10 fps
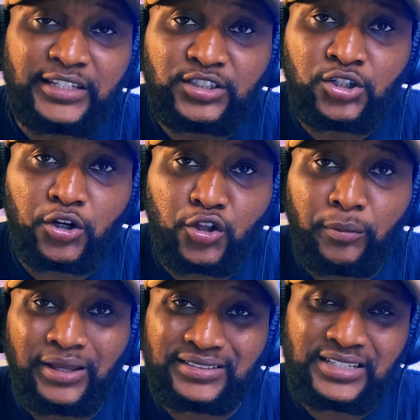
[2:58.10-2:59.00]

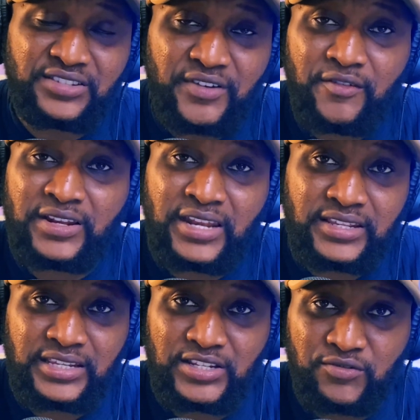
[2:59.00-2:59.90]
document is very
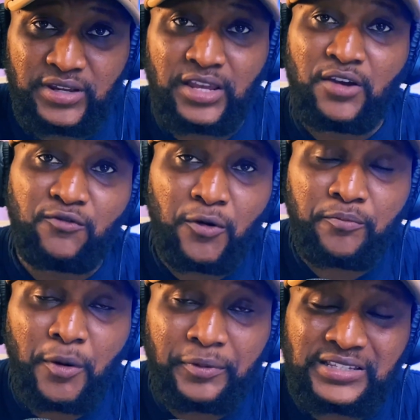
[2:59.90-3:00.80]
necessary for
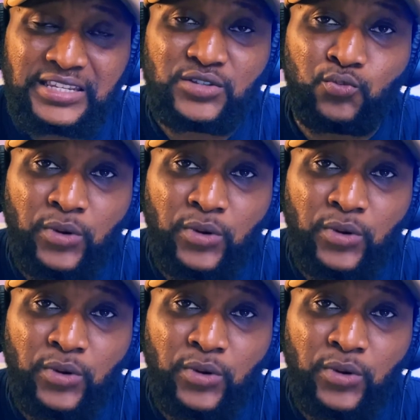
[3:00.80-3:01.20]
properties where